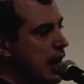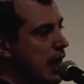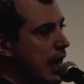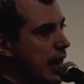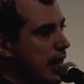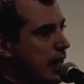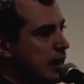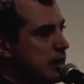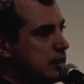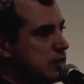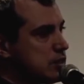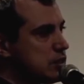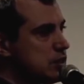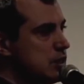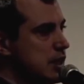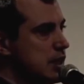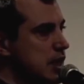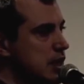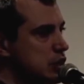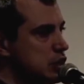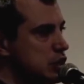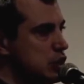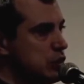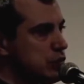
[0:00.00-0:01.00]
and its
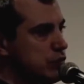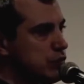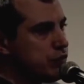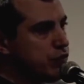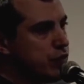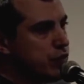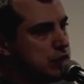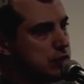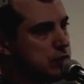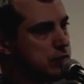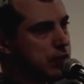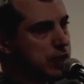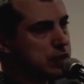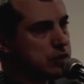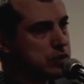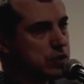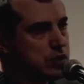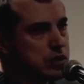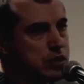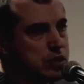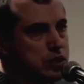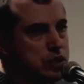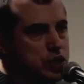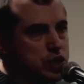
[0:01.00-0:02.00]
nature
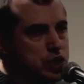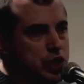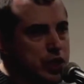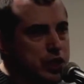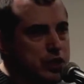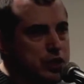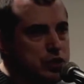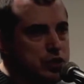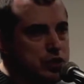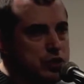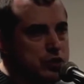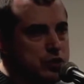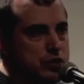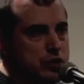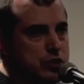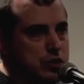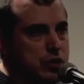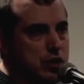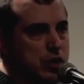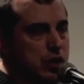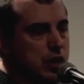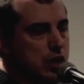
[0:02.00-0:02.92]
fundamentally changes.